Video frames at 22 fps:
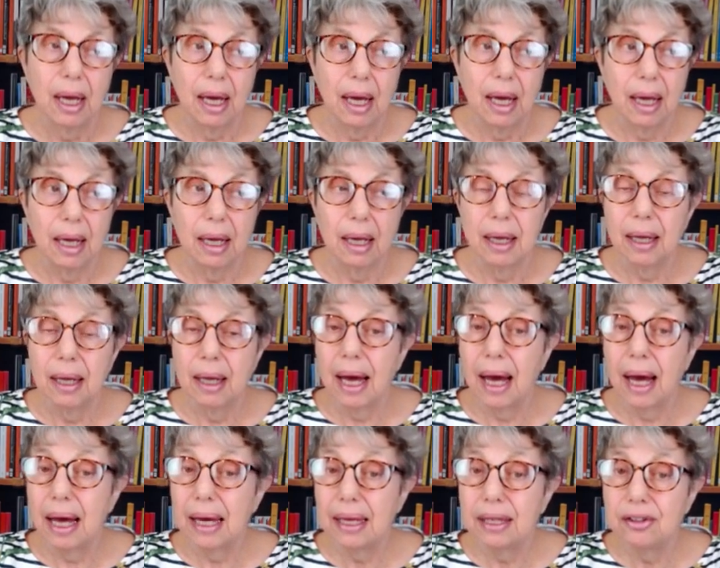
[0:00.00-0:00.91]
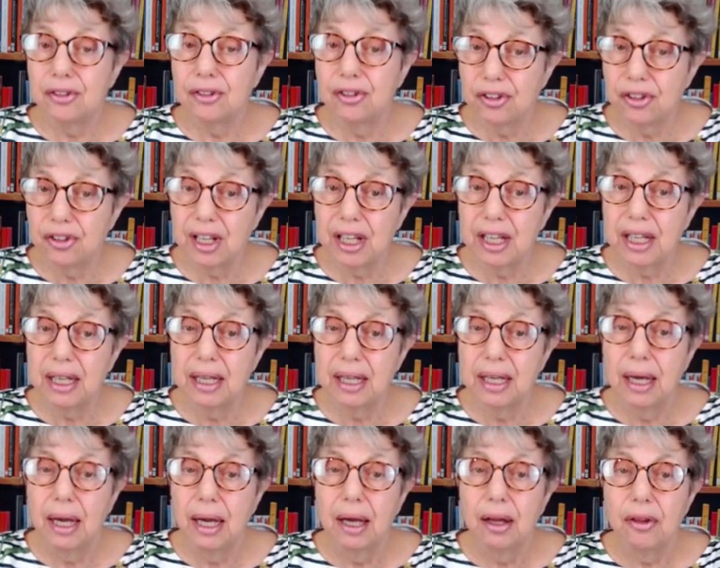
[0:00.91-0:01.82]
I
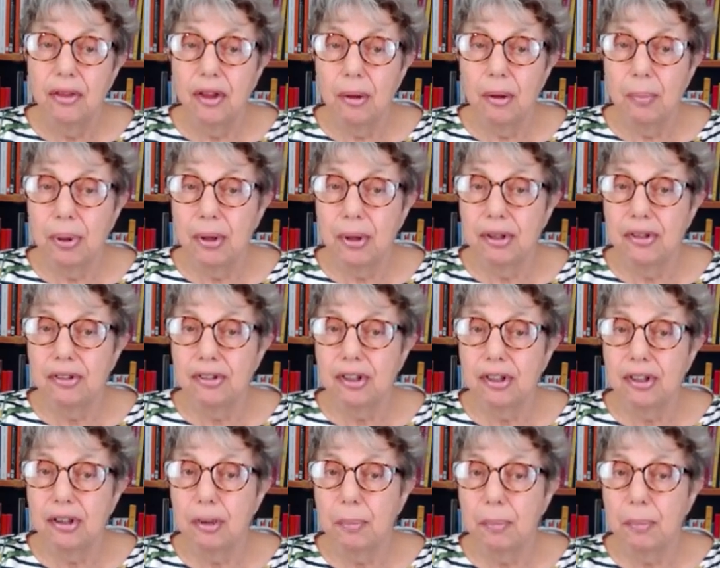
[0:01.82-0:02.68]
see that political